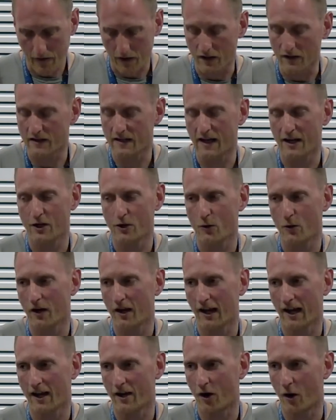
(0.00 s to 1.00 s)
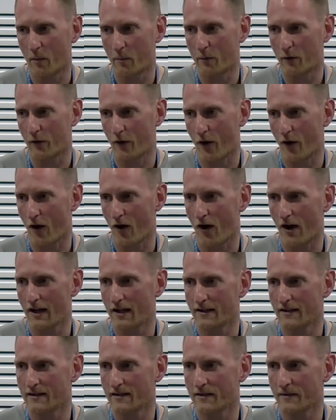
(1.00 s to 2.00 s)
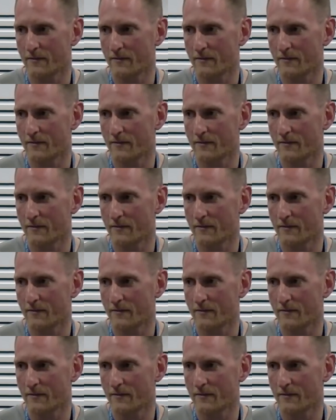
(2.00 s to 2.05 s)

continuing in our pride,